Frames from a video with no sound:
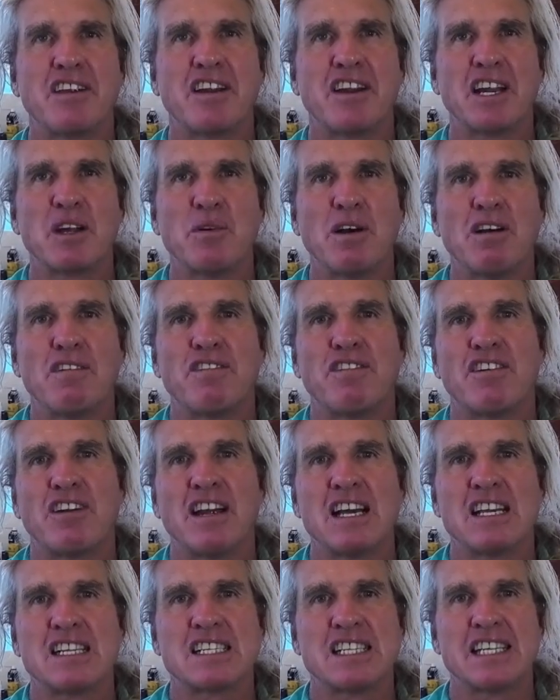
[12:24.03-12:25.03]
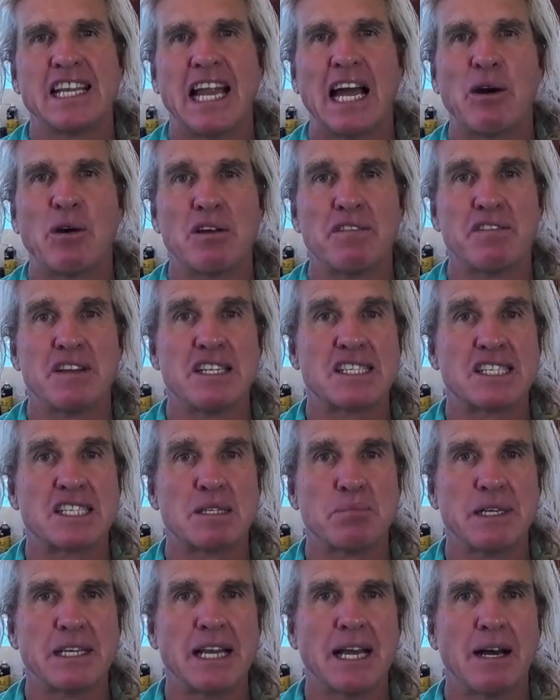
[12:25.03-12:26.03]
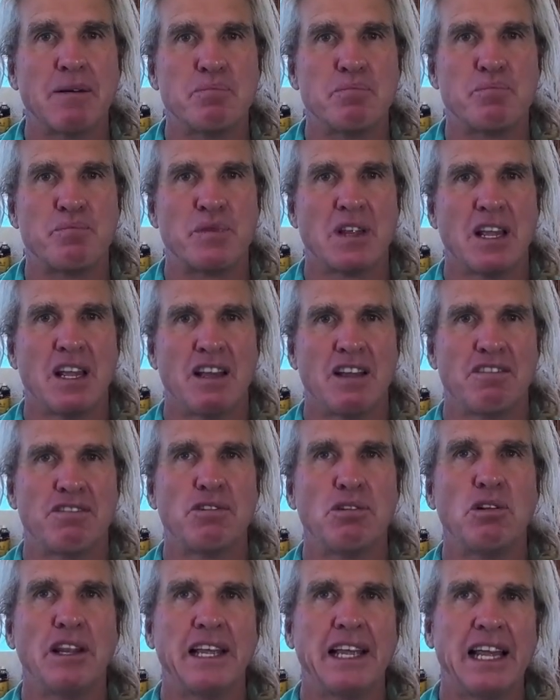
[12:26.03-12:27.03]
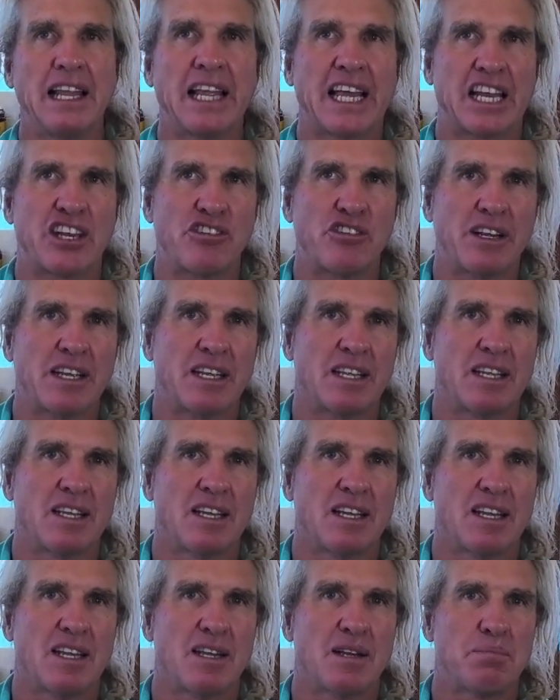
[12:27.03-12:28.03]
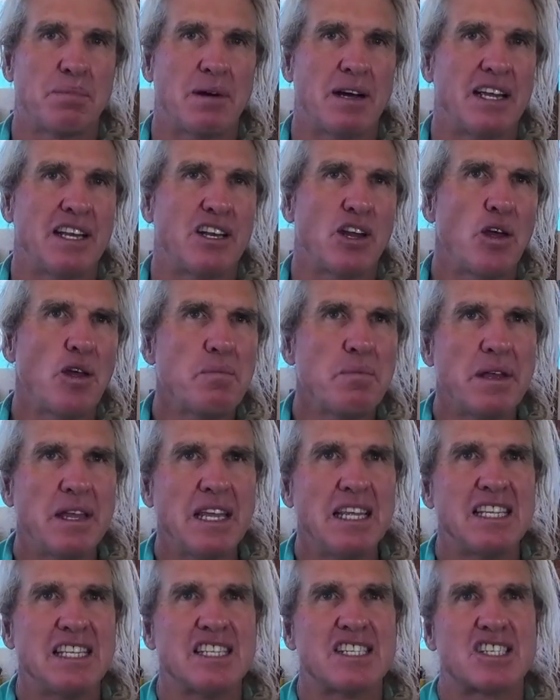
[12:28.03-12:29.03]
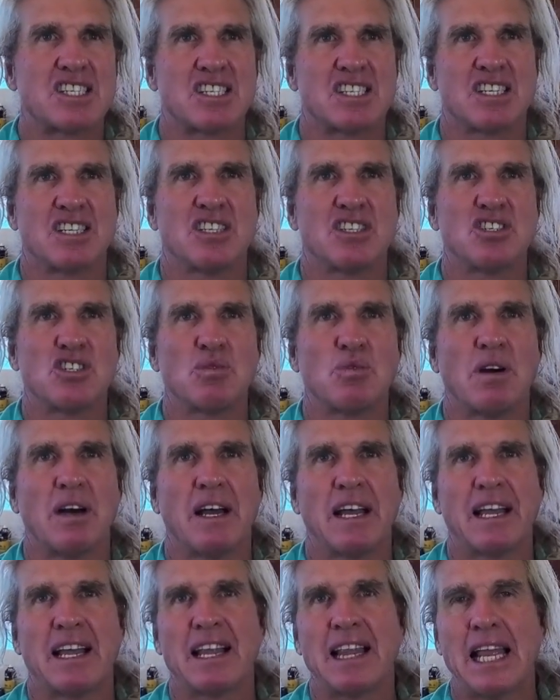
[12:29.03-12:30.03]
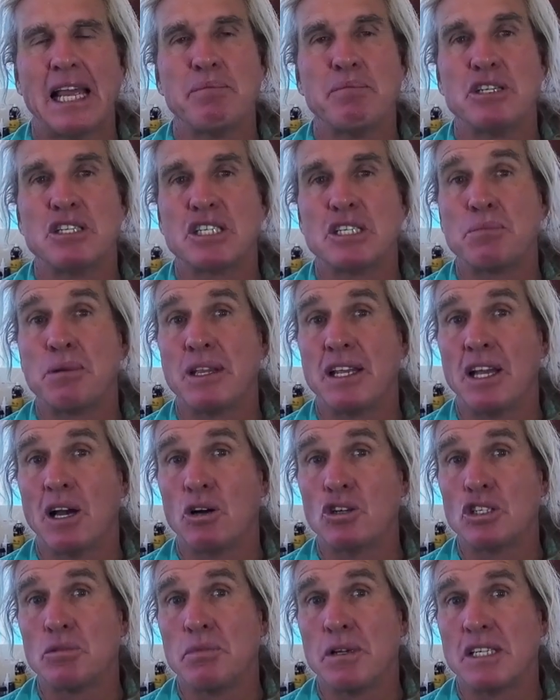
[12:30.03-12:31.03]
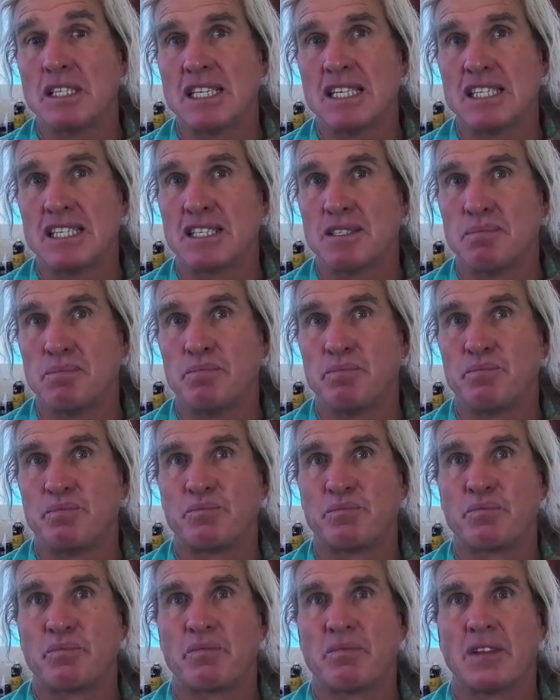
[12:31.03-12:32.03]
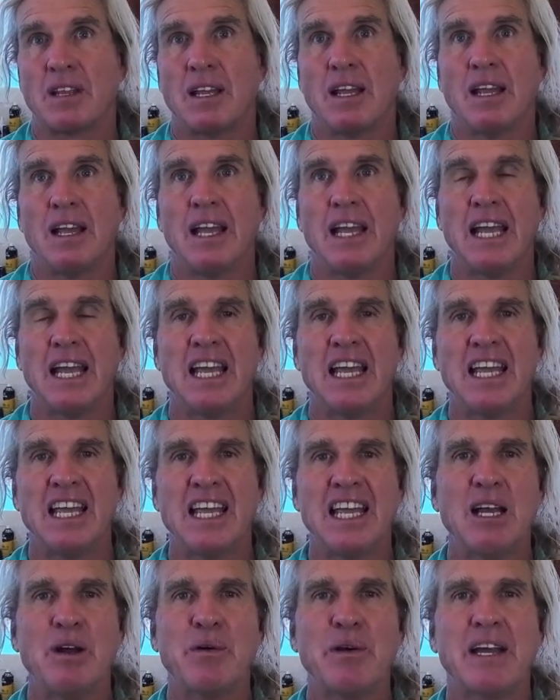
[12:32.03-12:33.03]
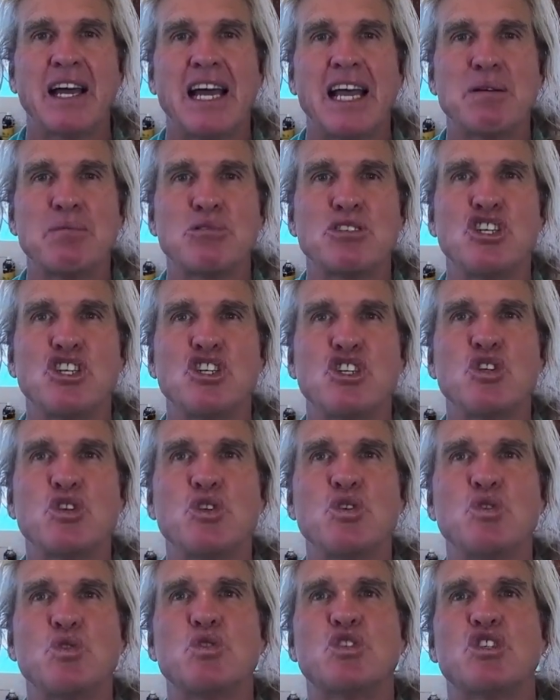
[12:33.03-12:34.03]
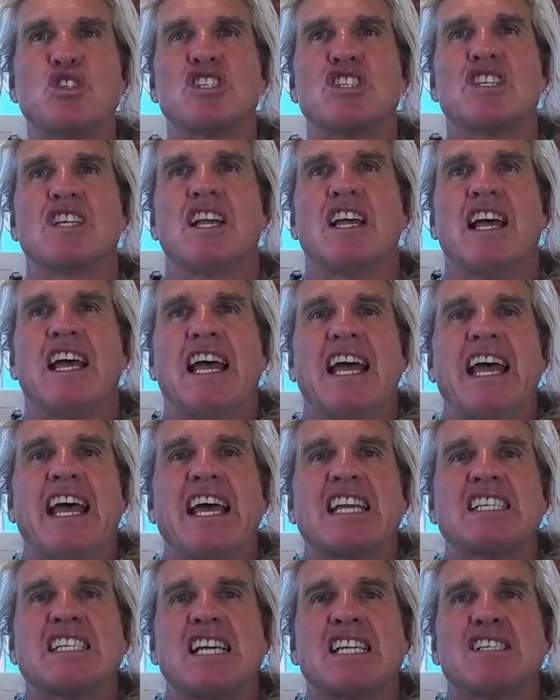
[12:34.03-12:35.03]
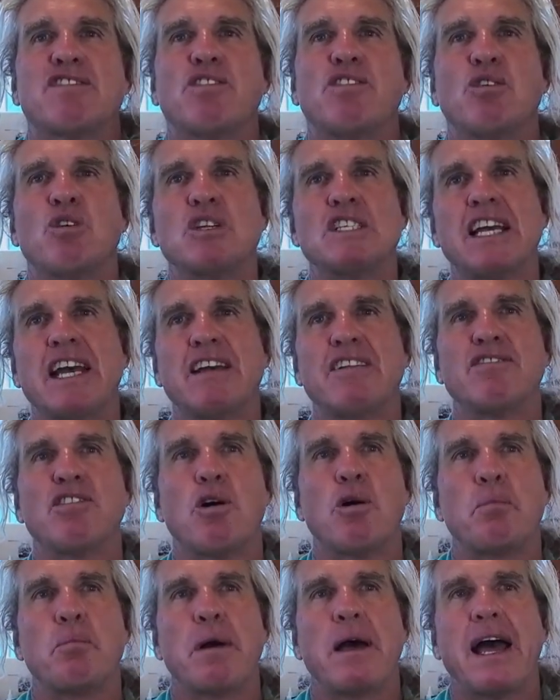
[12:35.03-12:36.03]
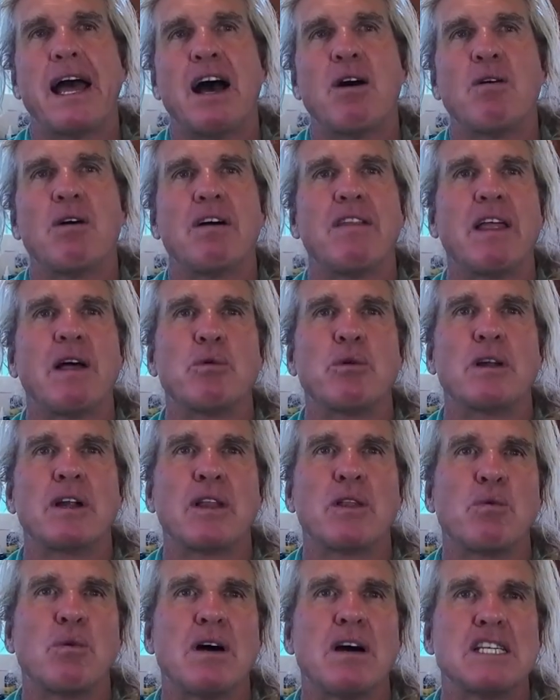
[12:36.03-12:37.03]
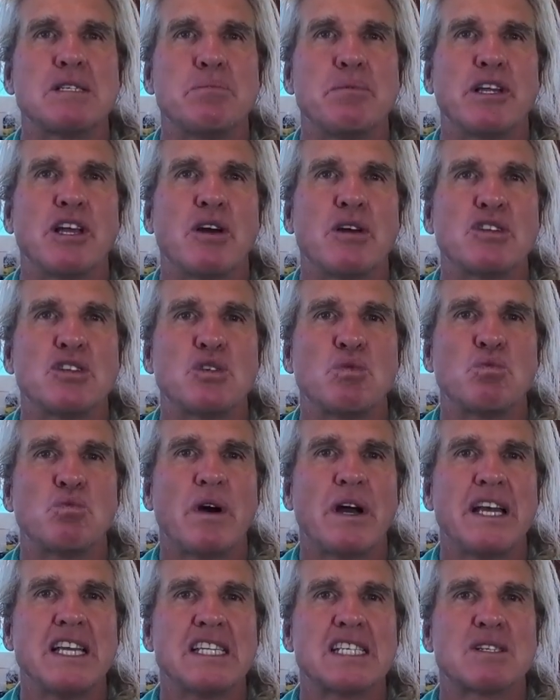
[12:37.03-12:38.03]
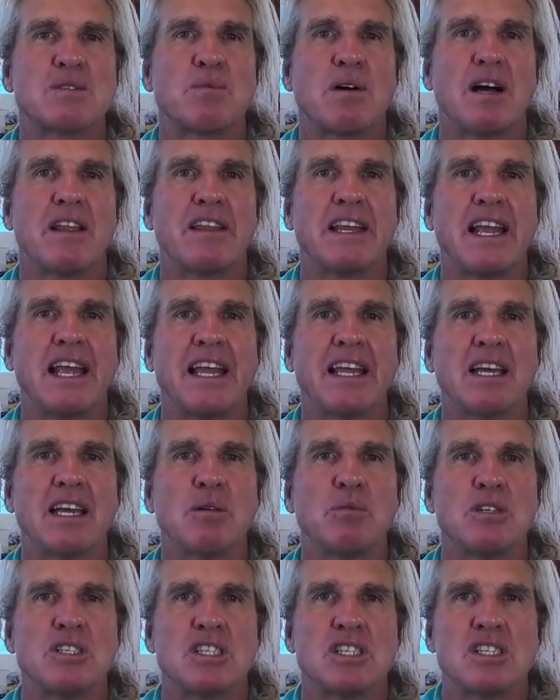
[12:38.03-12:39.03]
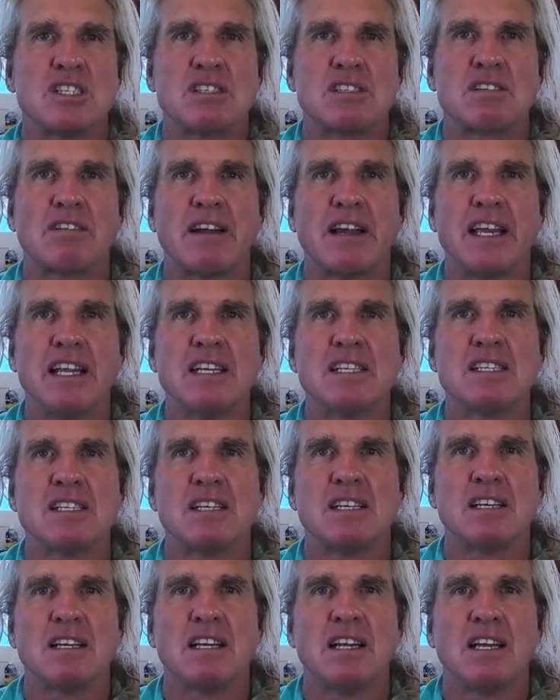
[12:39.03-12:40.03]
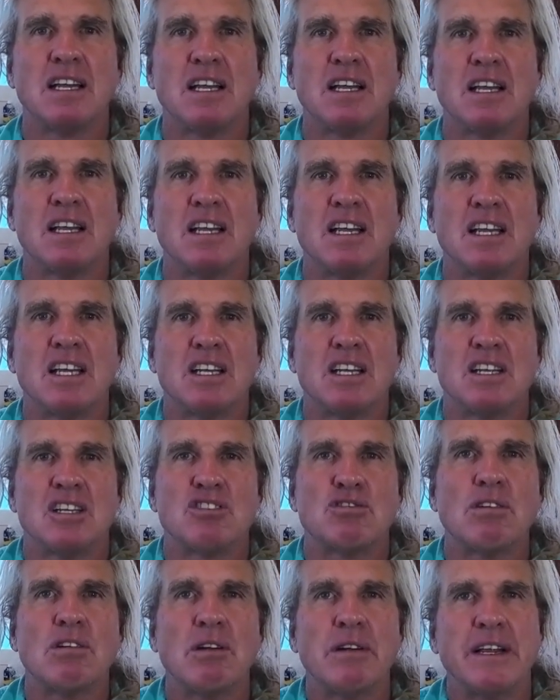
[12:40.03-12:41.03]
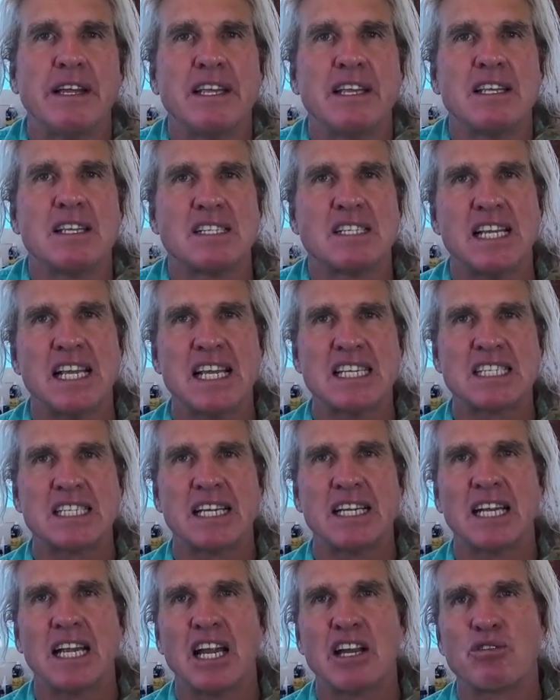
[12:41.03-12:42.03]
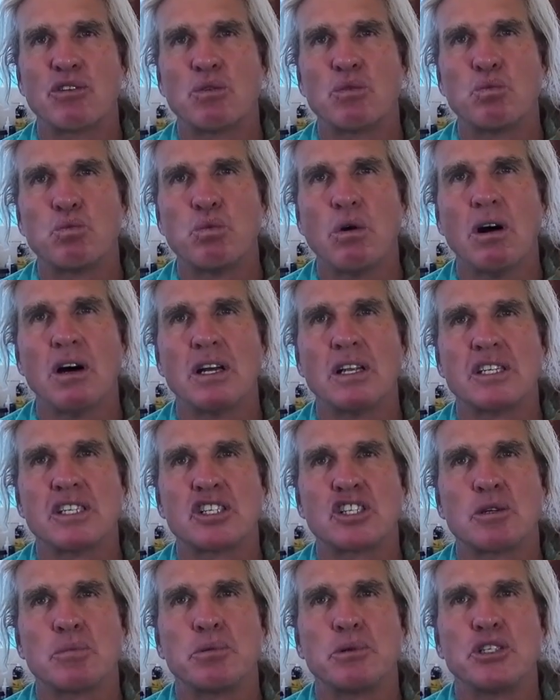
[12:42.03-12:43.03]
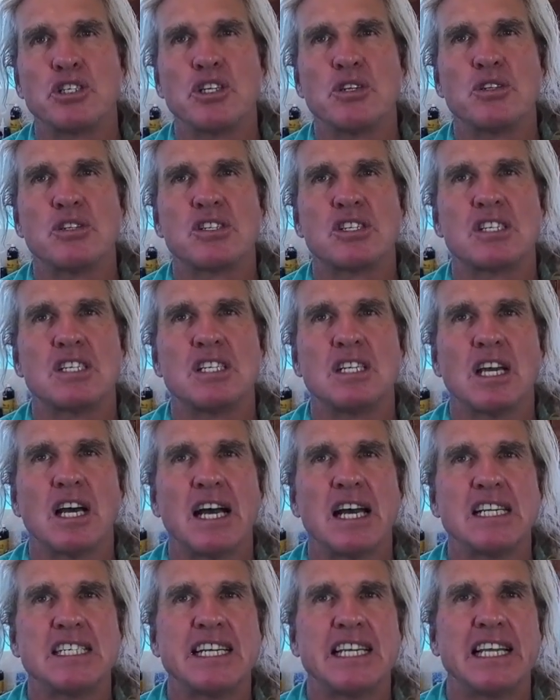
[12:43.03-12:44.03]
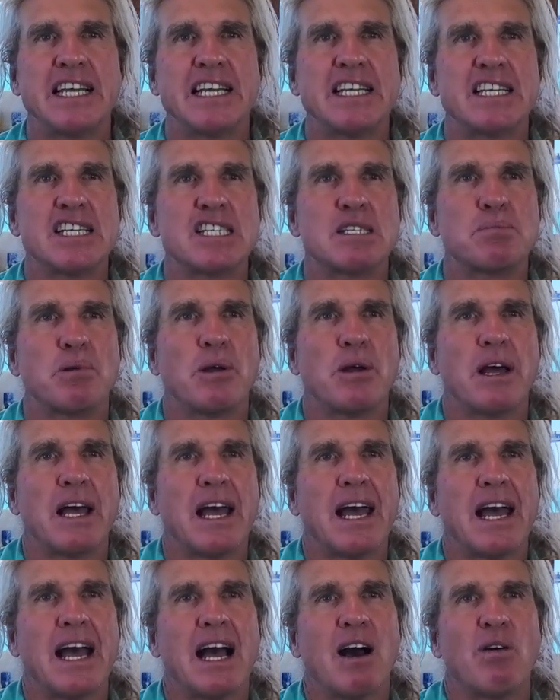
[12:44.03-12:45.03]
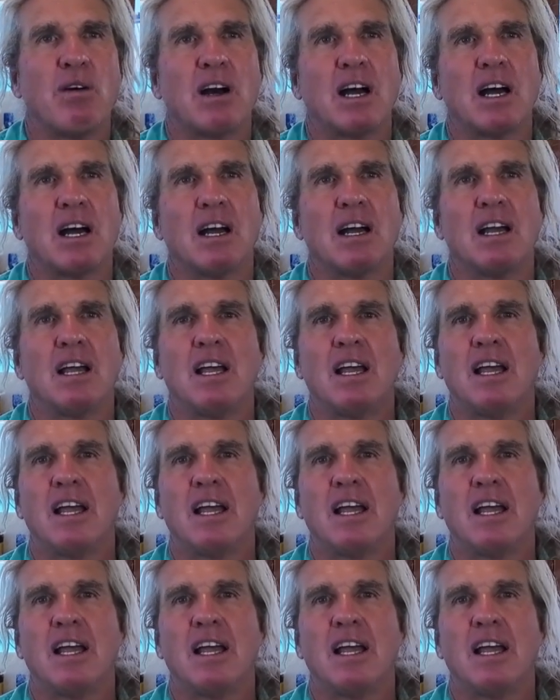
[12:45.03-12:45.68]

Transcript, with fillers: very well for us in our efforts to become fully electric, by no means do I claim it to be the ultimate system. Here we are able to use excess 48 volt power that would otherwise be going to waste while at anchor, which is great. Drawing 1600 watts to produce 90 litres per hour